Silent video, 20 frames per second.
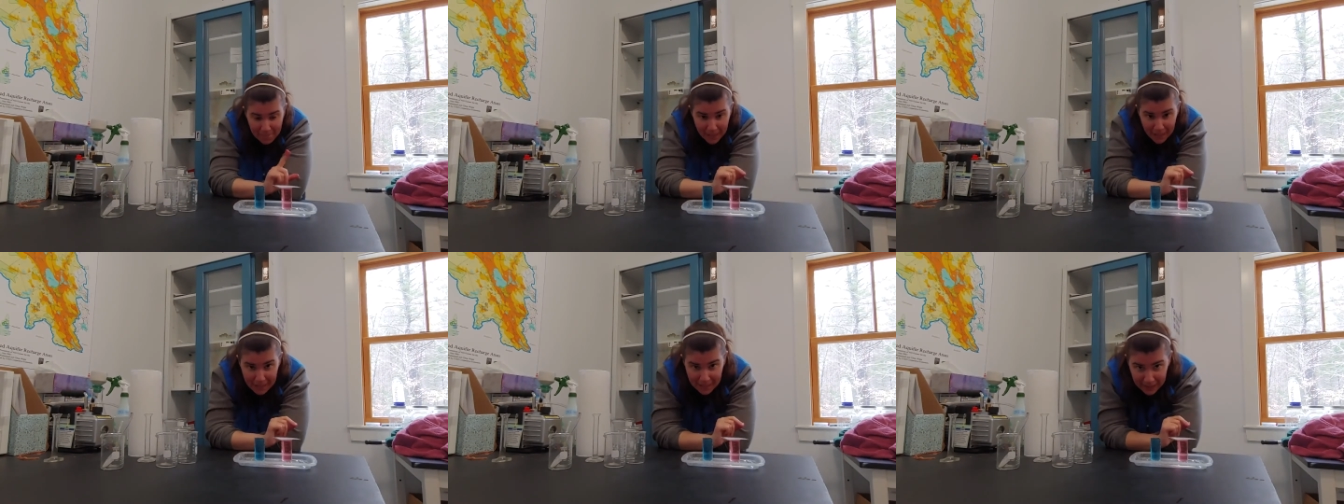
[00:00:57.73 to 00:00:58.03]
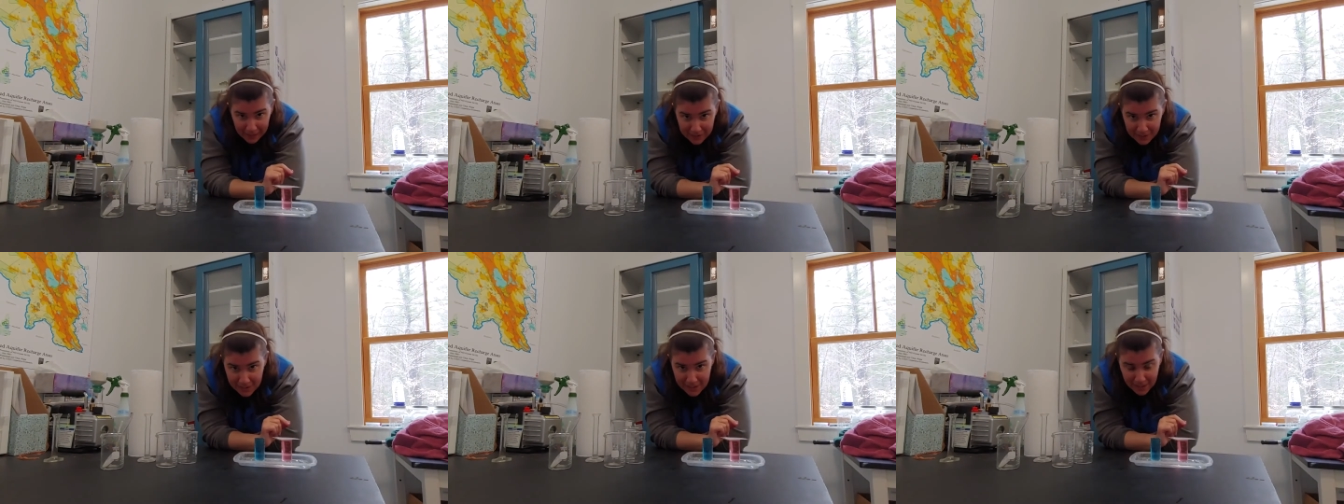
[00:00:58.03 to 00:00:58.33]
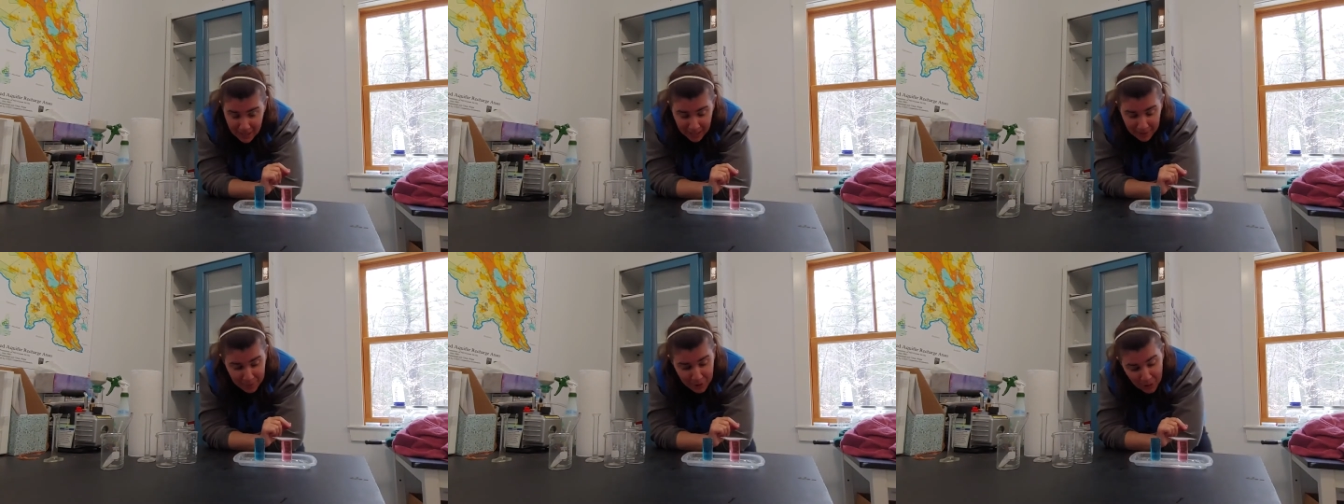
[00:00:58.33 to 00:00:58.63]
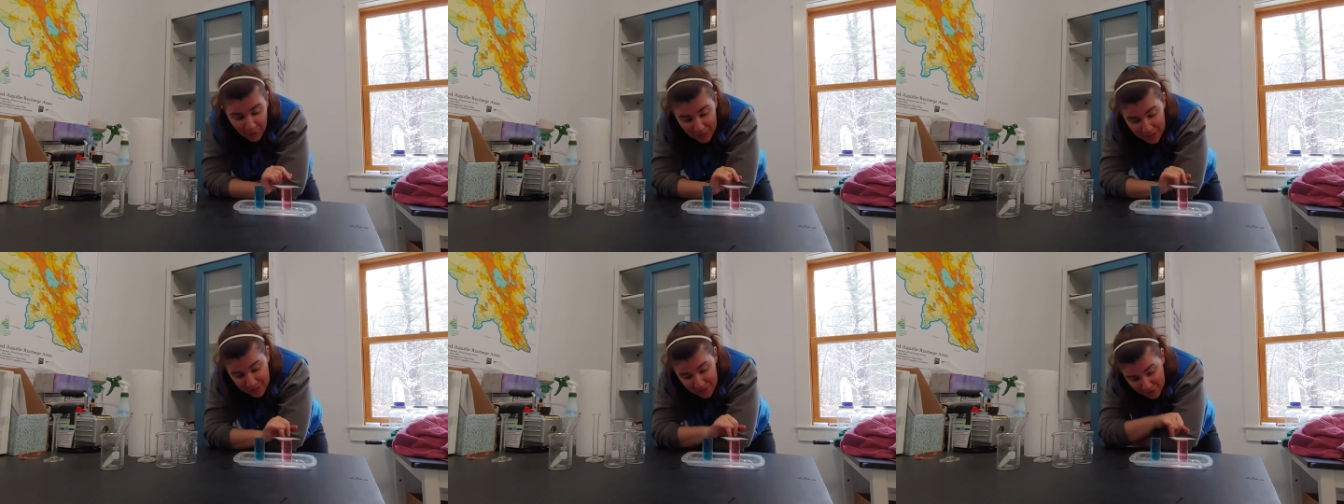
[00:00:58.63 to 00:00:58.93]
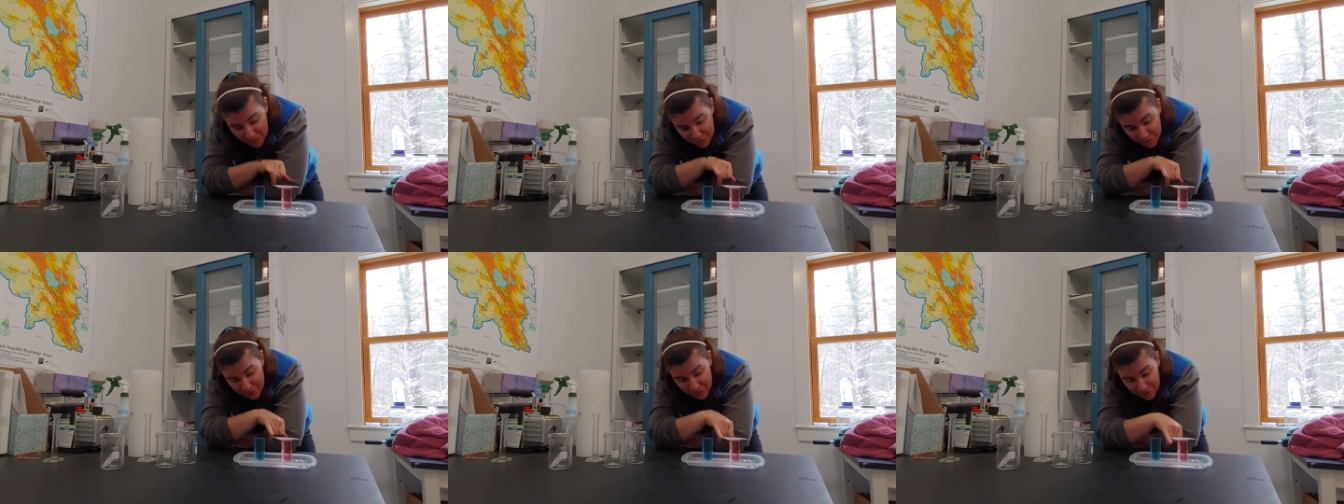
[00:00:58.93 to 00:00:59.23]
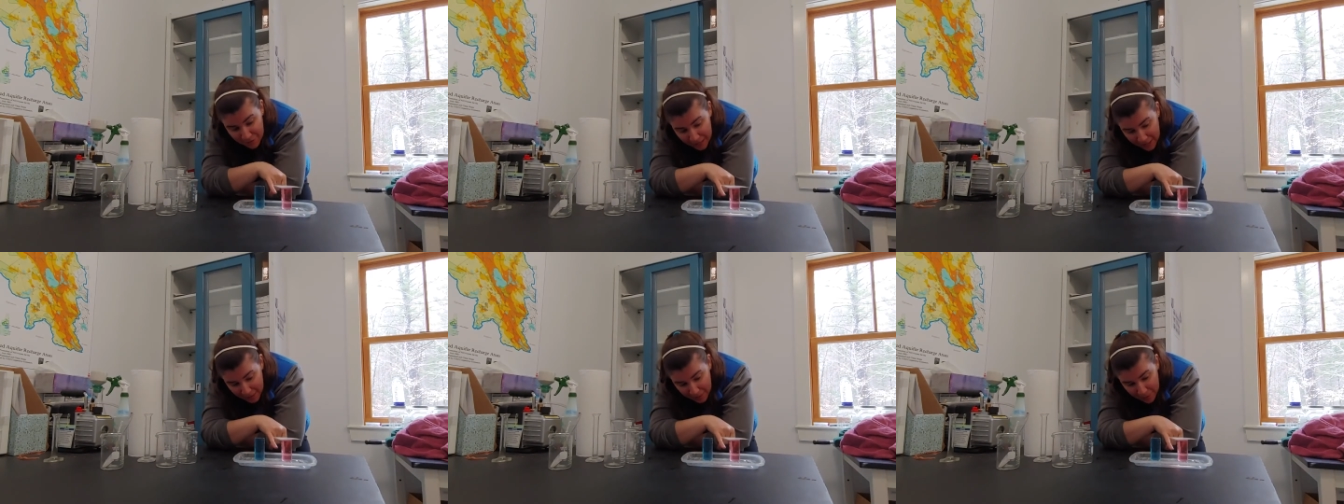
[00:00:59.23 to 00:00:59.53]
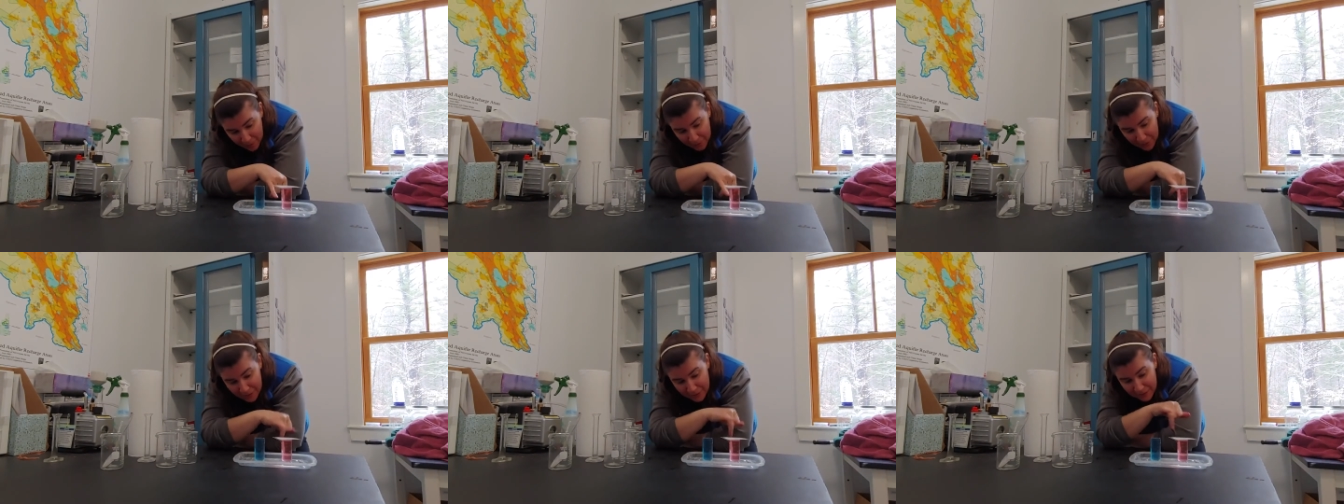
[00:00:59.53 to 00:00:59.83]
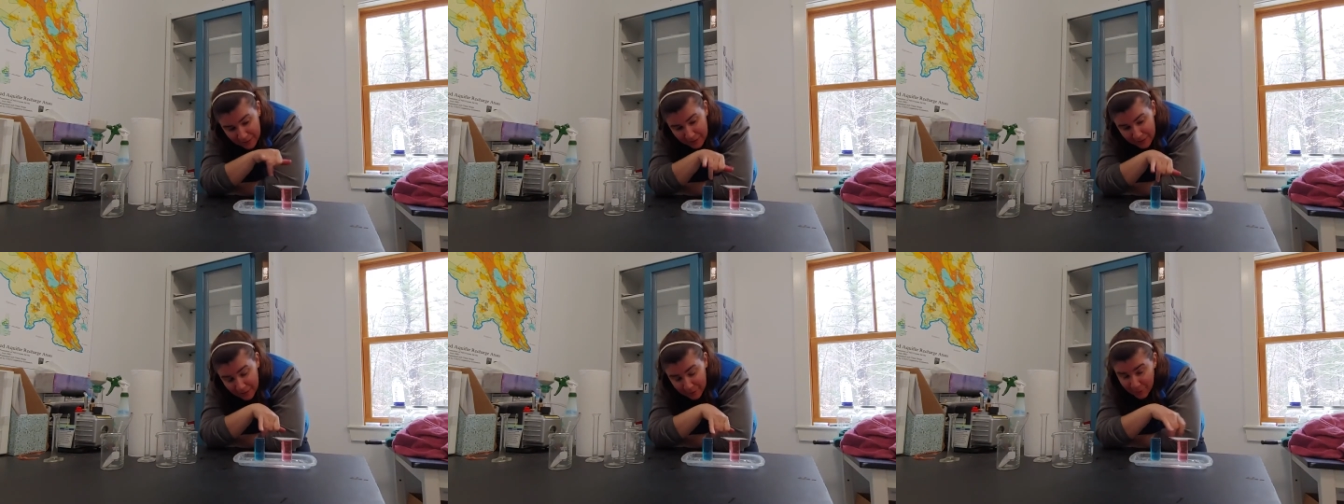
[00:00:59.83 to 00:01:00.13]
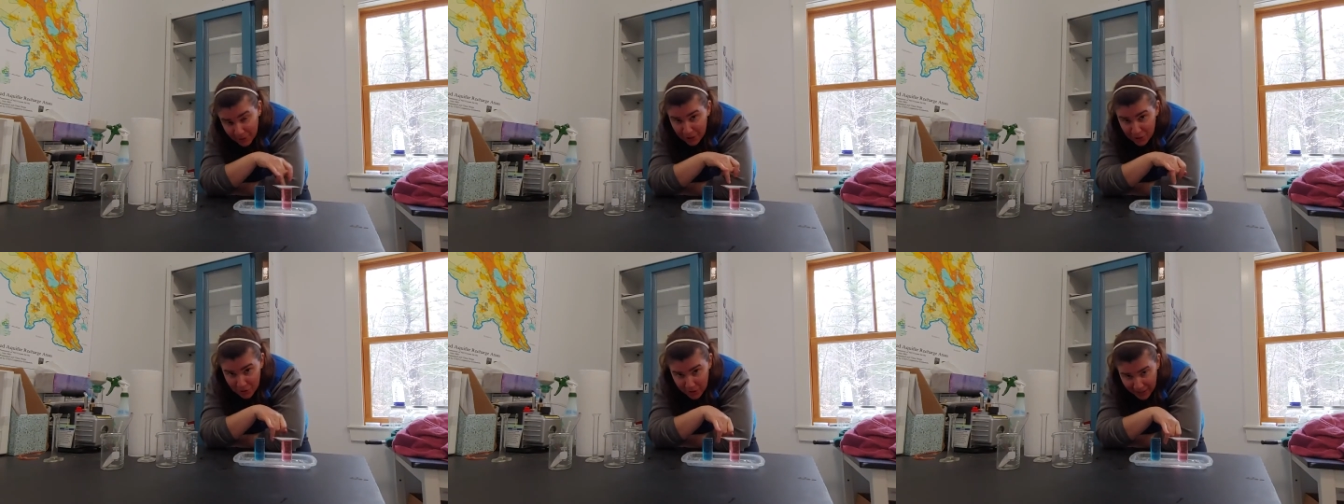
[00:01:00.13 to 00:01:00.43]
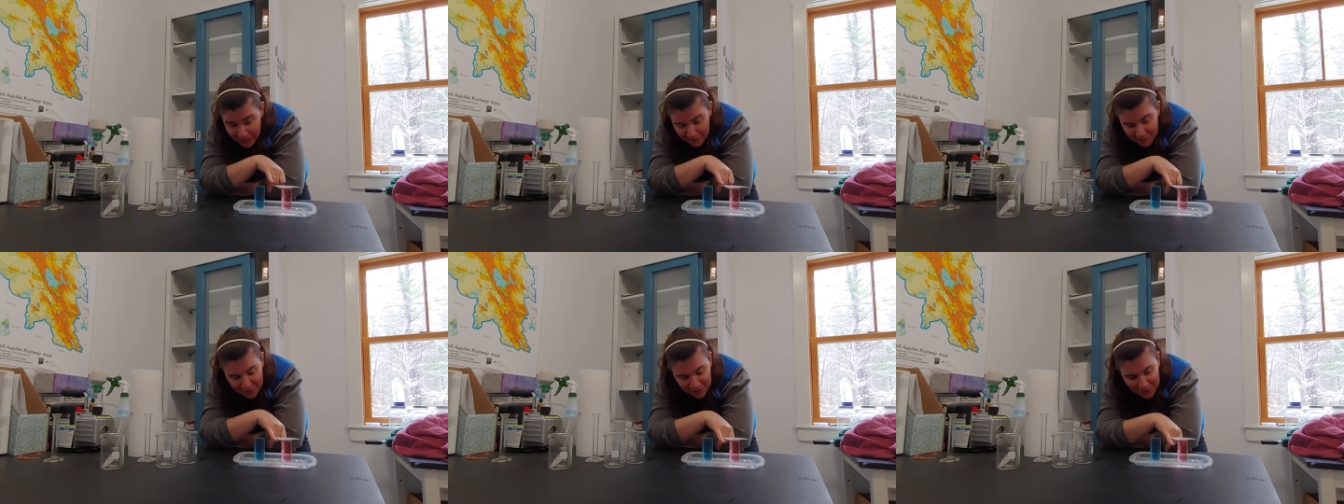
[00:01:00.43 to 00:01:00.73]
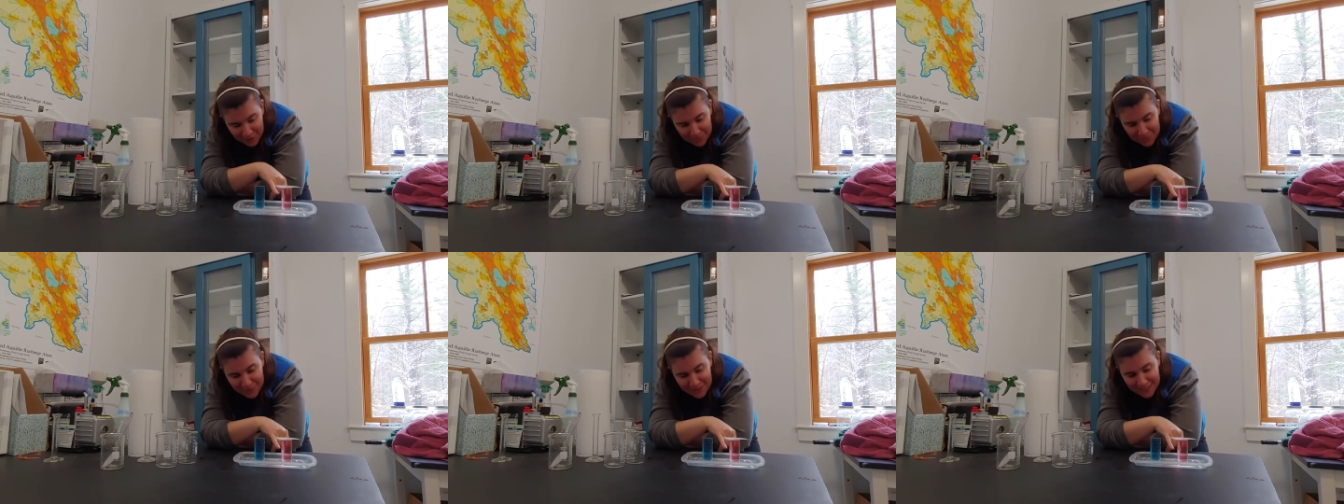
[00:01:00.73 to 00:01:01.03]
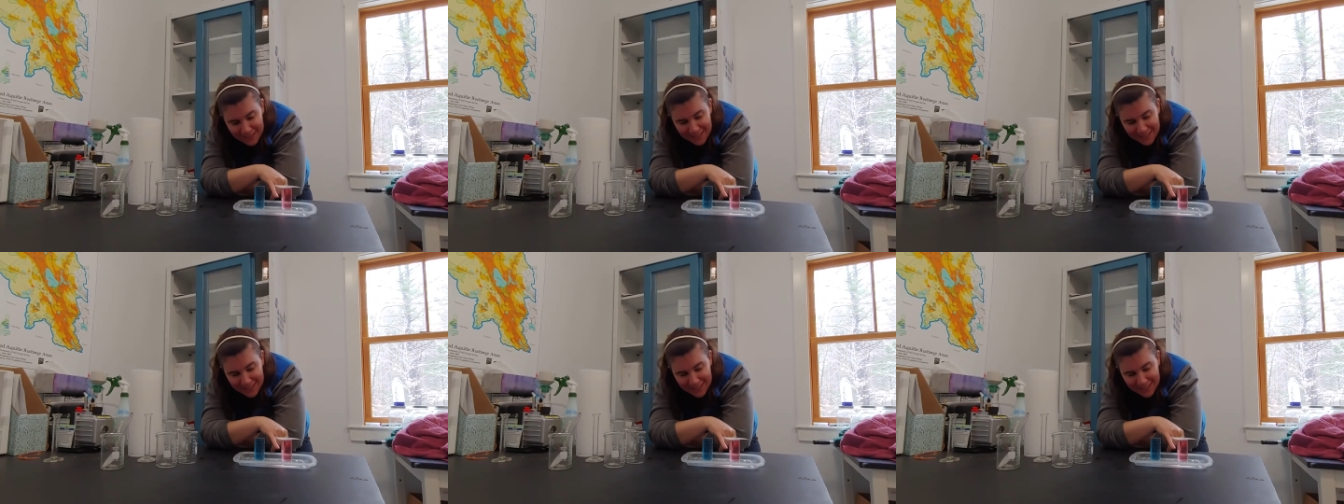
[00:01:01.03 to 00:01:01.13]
Next, I'm going to try to flip